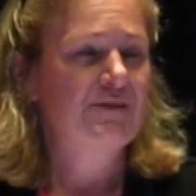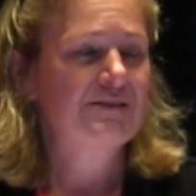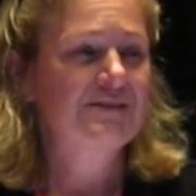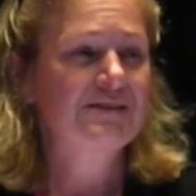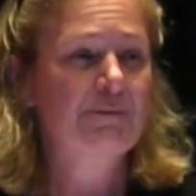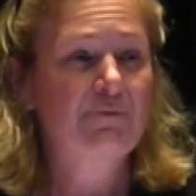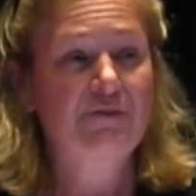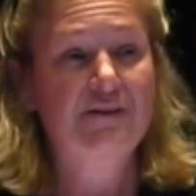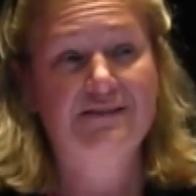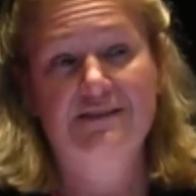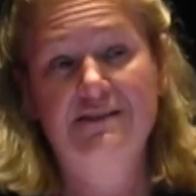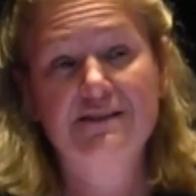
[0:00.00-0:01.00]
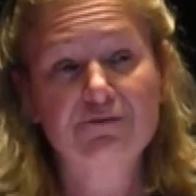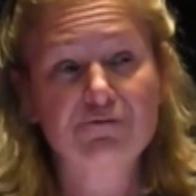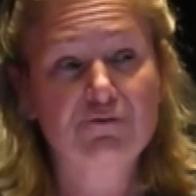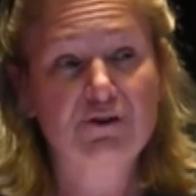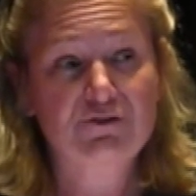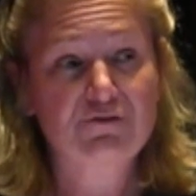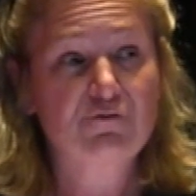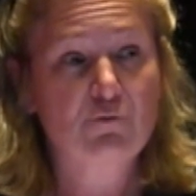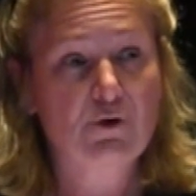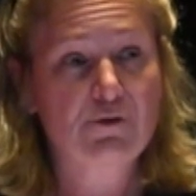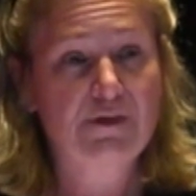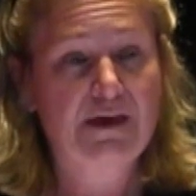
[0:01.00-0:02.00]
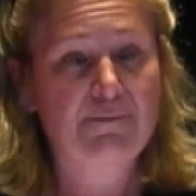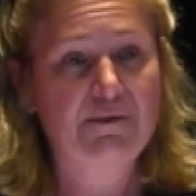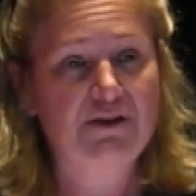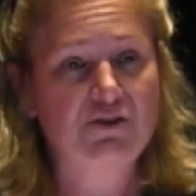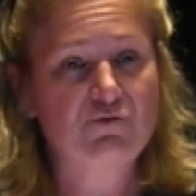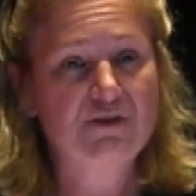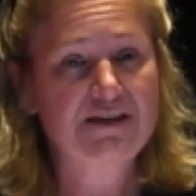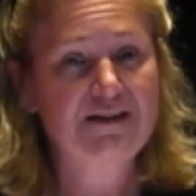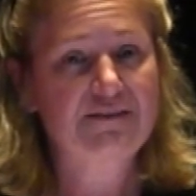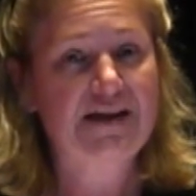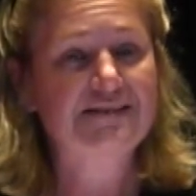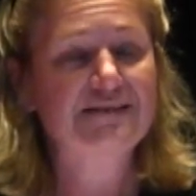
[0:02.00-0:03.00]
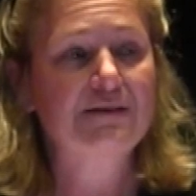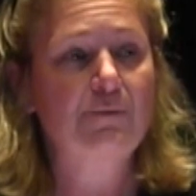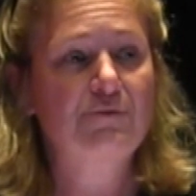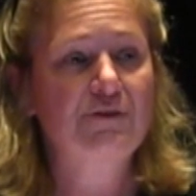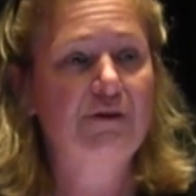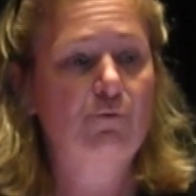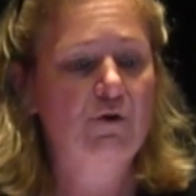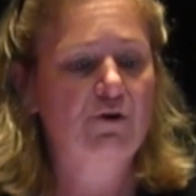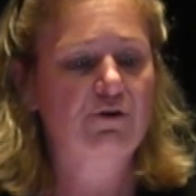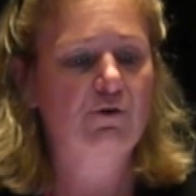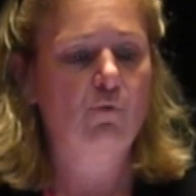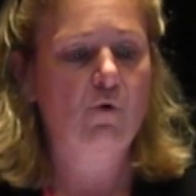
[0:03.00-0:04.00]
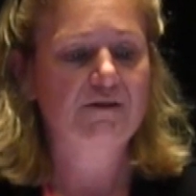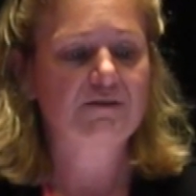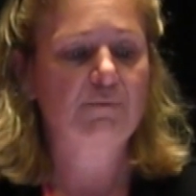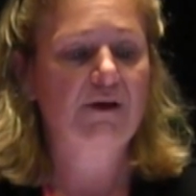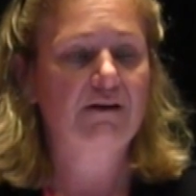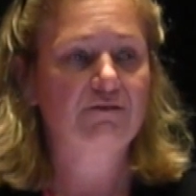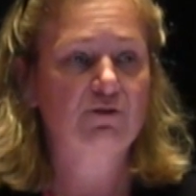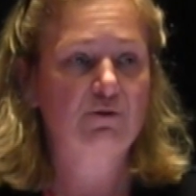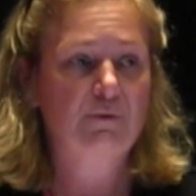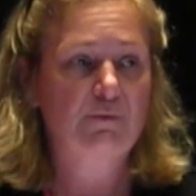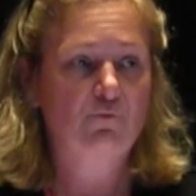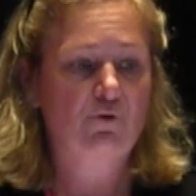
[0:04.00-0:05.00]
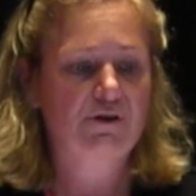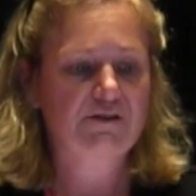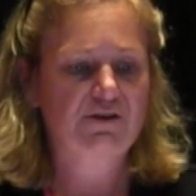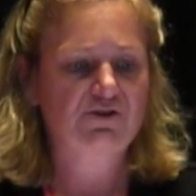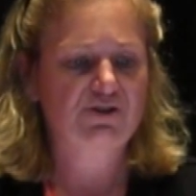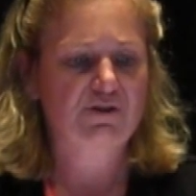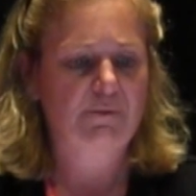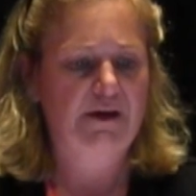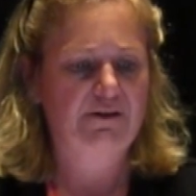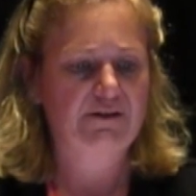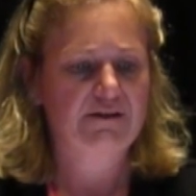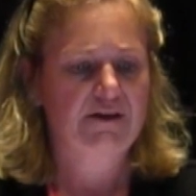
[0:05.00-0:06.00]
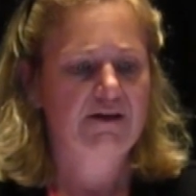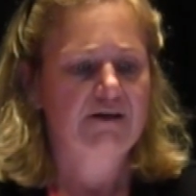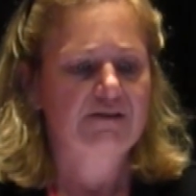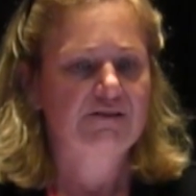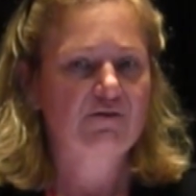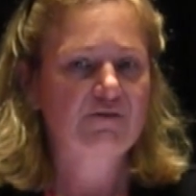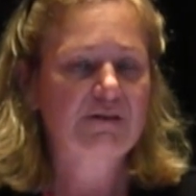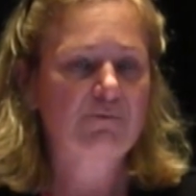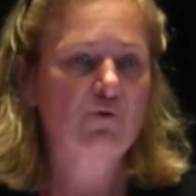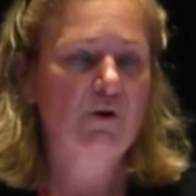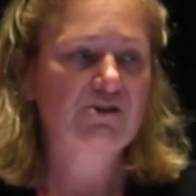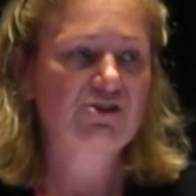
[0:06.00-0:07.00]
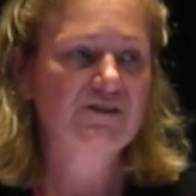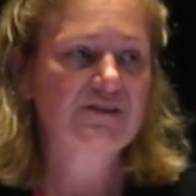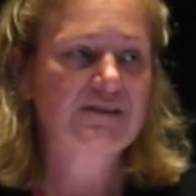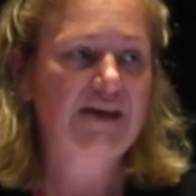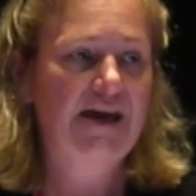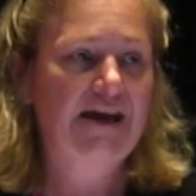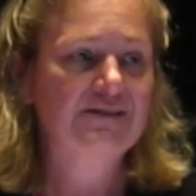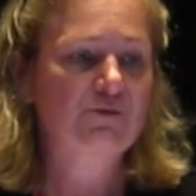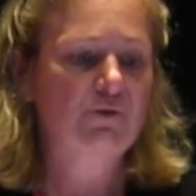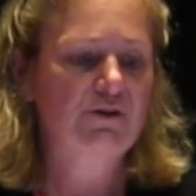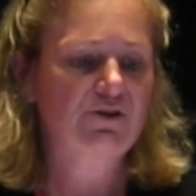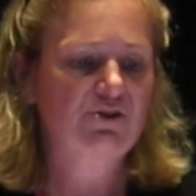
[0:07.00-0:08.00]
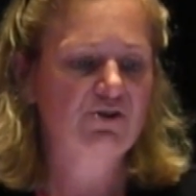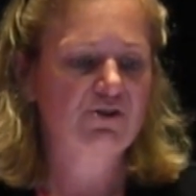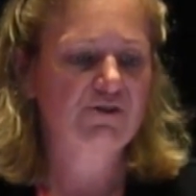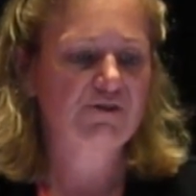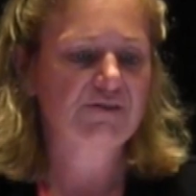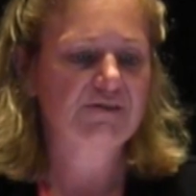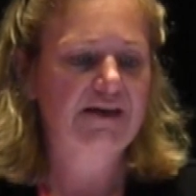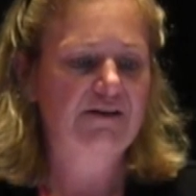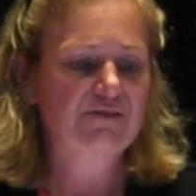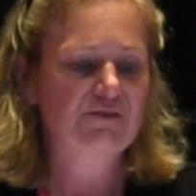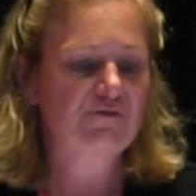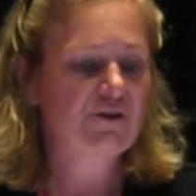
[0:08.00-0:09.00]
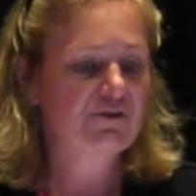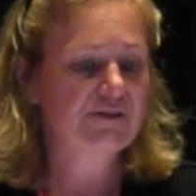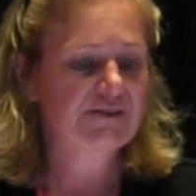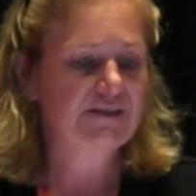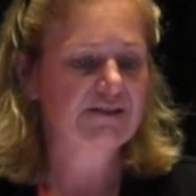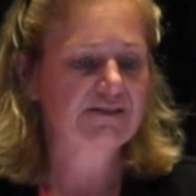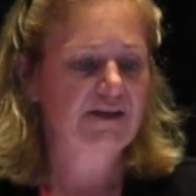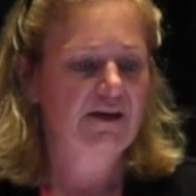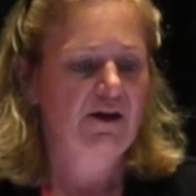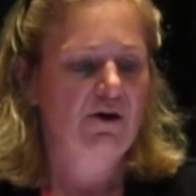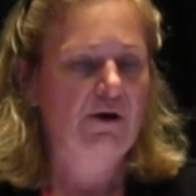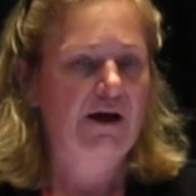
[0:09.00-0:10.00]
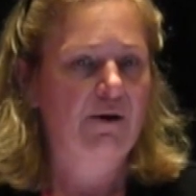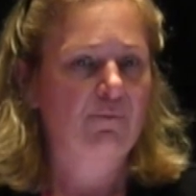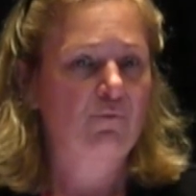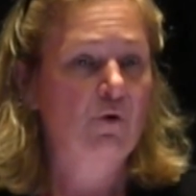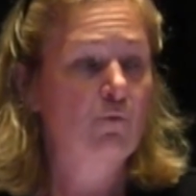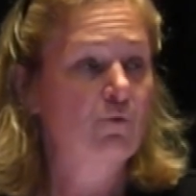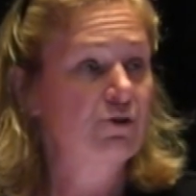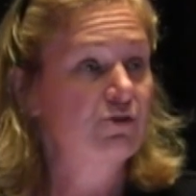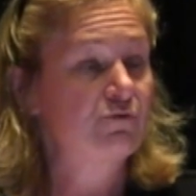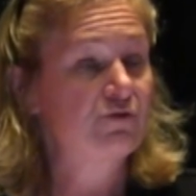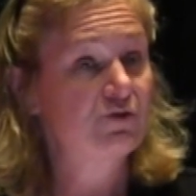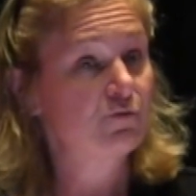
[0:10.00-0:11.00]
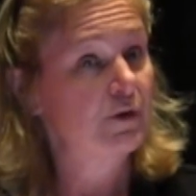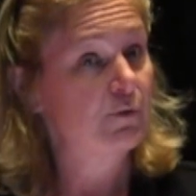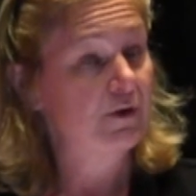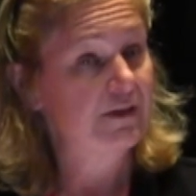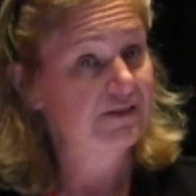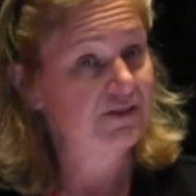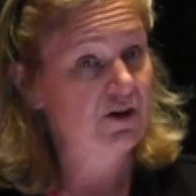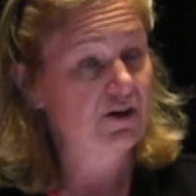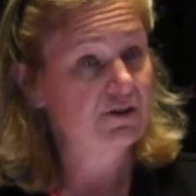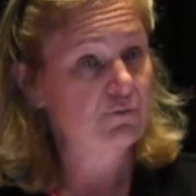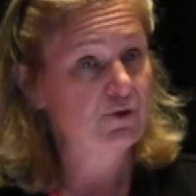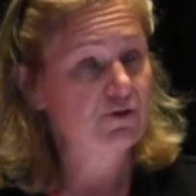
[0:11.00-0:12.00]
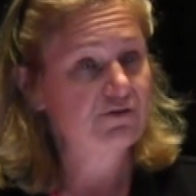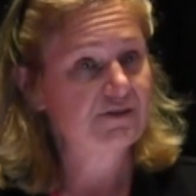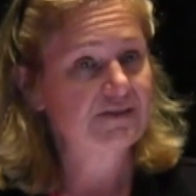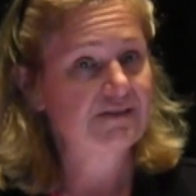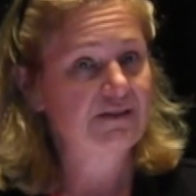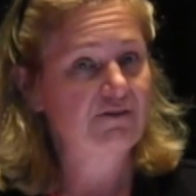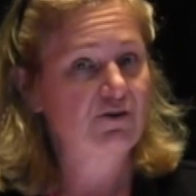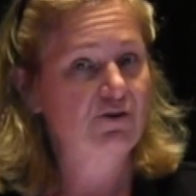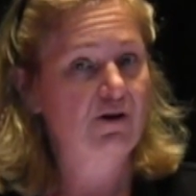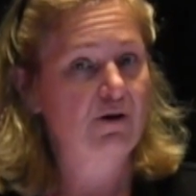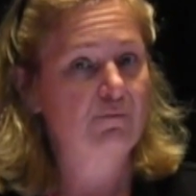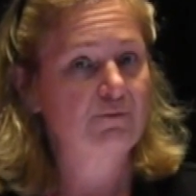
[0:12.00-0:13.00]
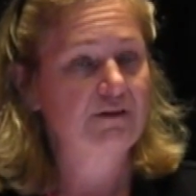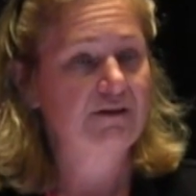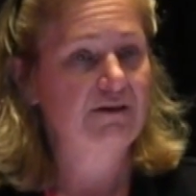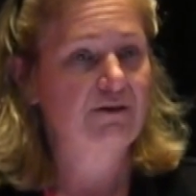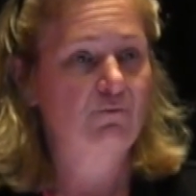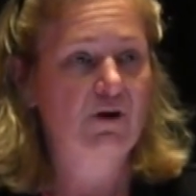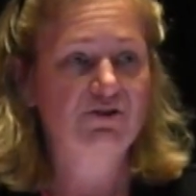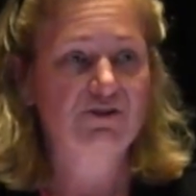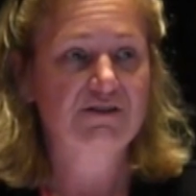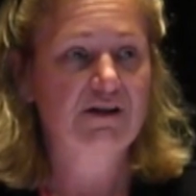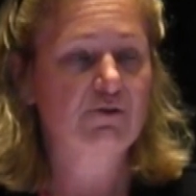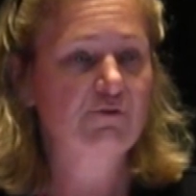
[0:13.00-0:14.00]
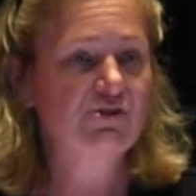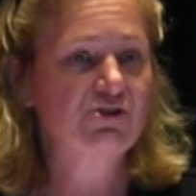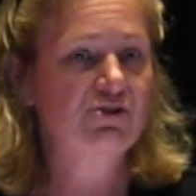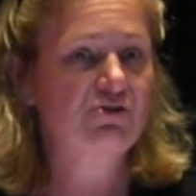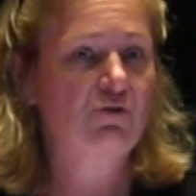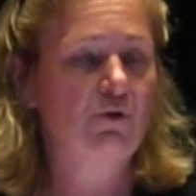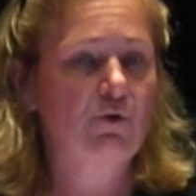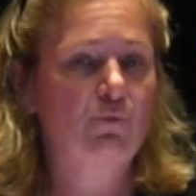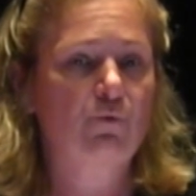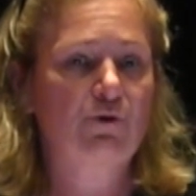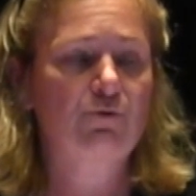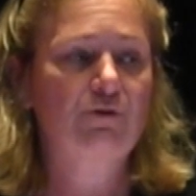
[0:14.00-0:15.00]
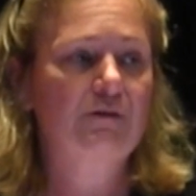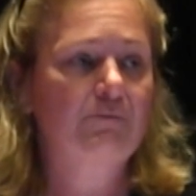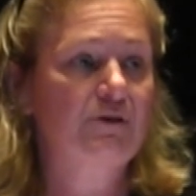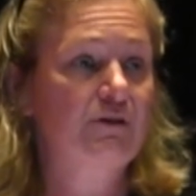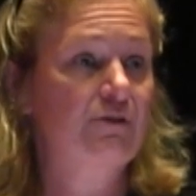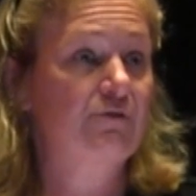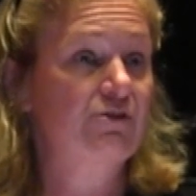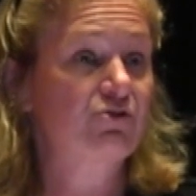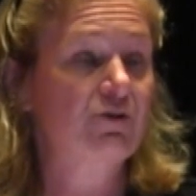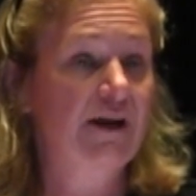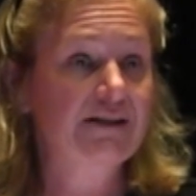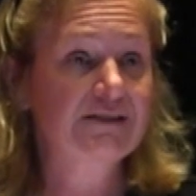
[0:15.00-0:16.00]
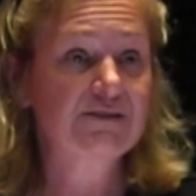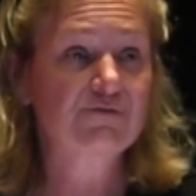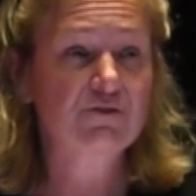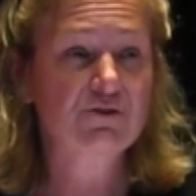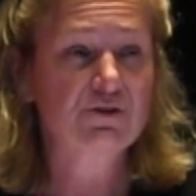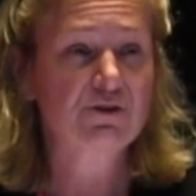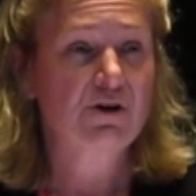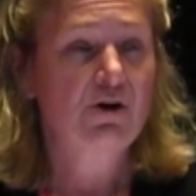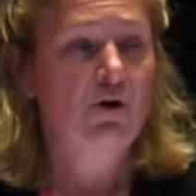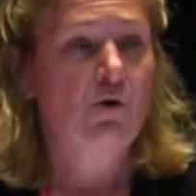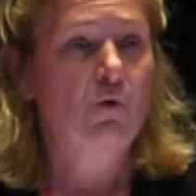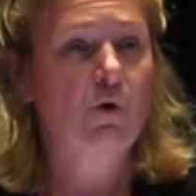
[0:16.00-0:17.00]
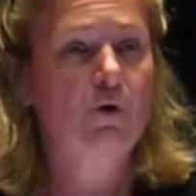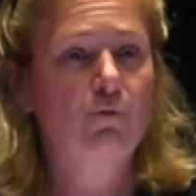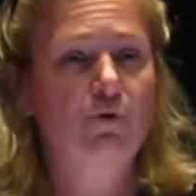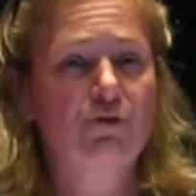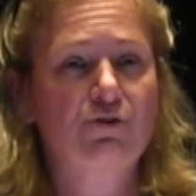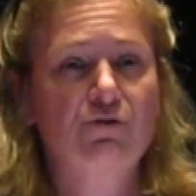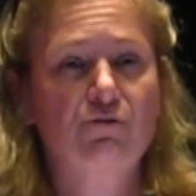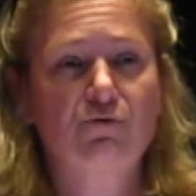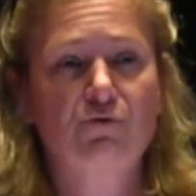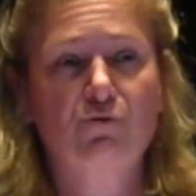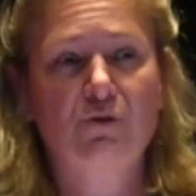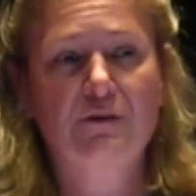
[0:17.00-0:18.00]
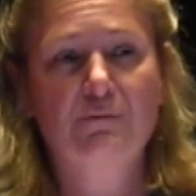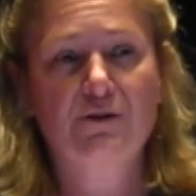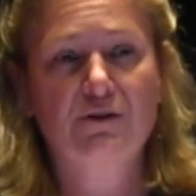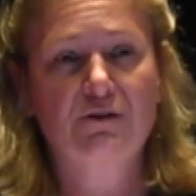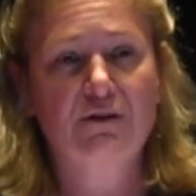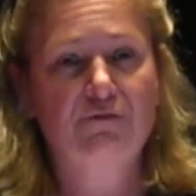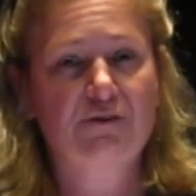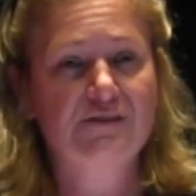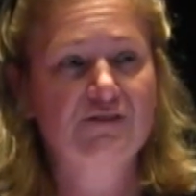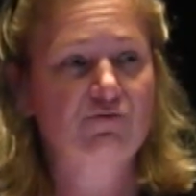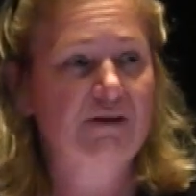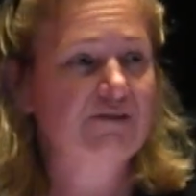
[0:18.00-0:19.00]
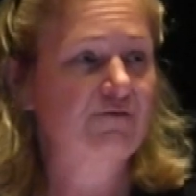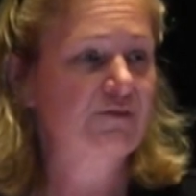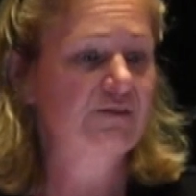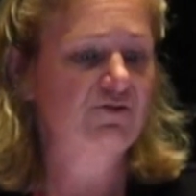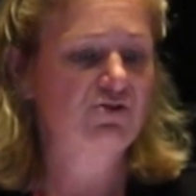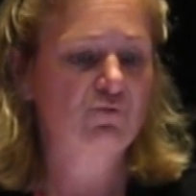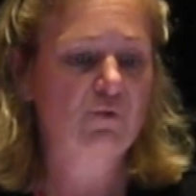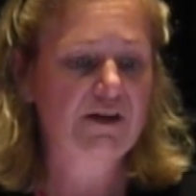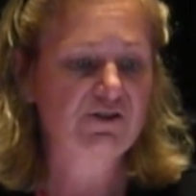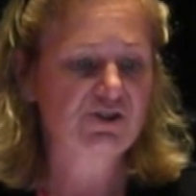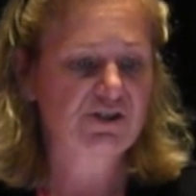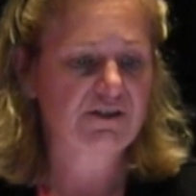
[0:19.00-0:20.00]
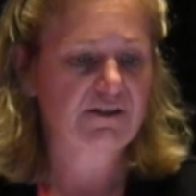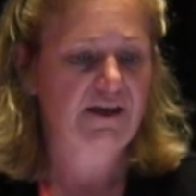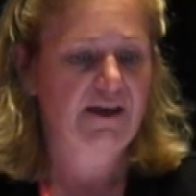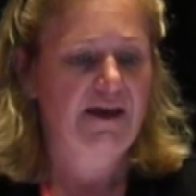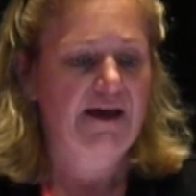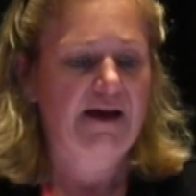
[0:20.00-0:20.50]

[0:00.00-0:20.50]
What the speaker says: this is something that's different for them and unique, that's something that we're going to want to pay a little bit more attention about it. So some questions to ask when it occurs is, how severe is it? What were you doing when it started? Were you just sitting there calmly watching television, or were you in the middle of a transfer, or were you in the middle of a stressful situation?